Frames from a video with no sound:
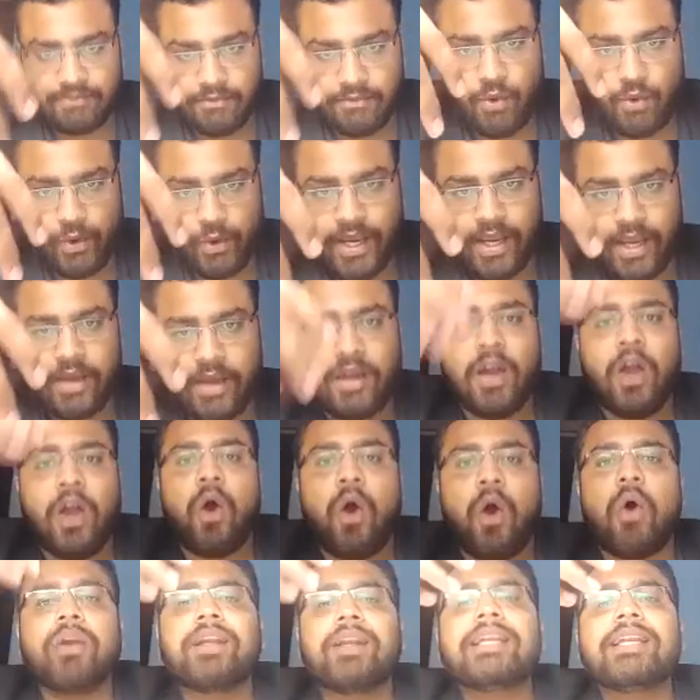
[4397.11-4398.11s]
Okay,
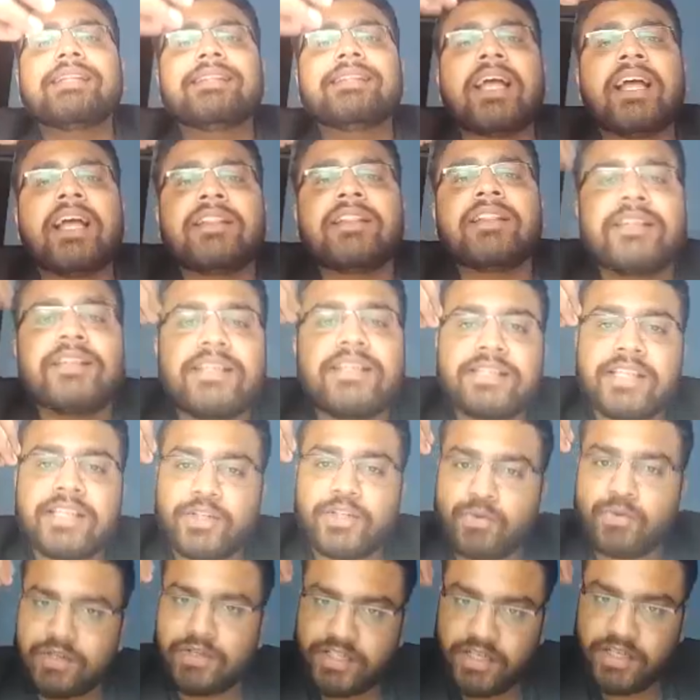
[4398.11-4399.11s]
only then these
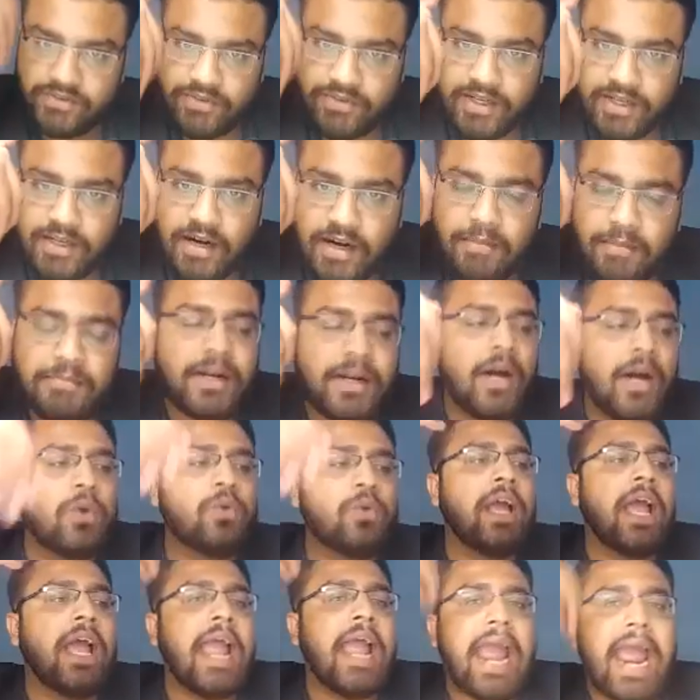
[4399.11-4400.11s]
situations will come down.
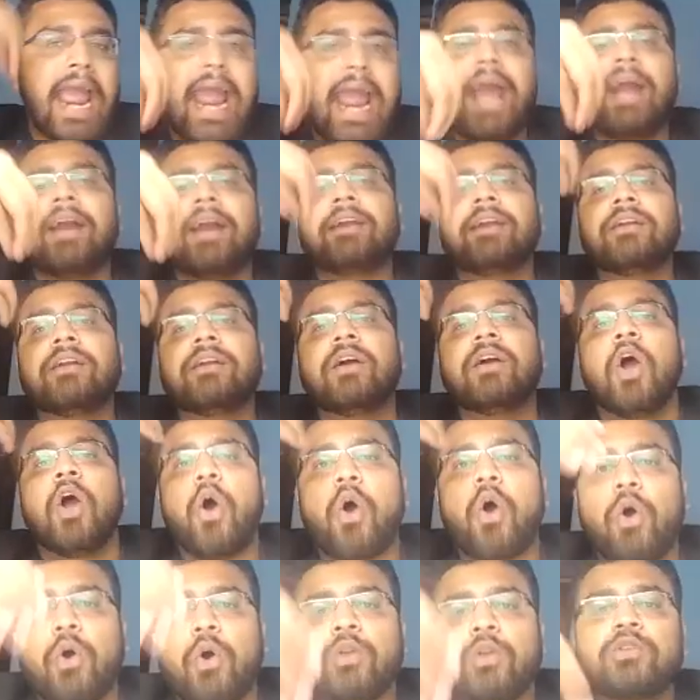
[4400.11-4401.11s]
And
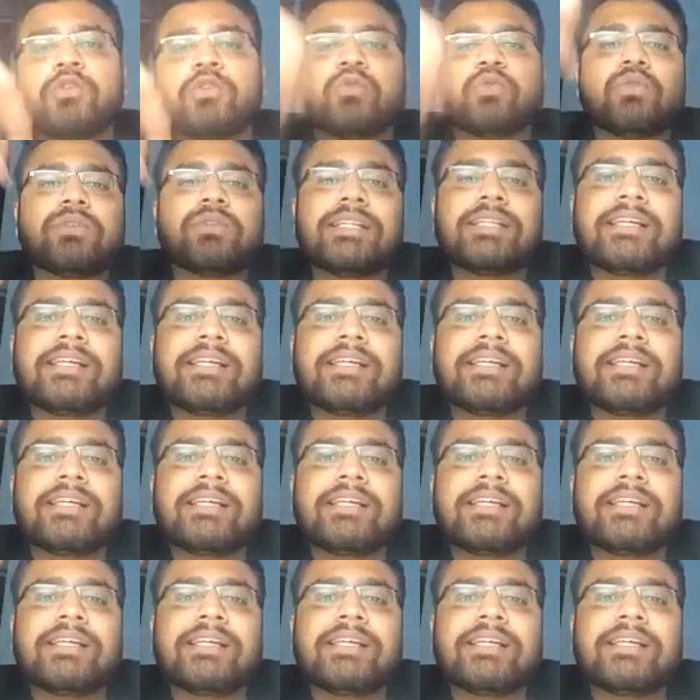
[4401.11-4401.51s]
also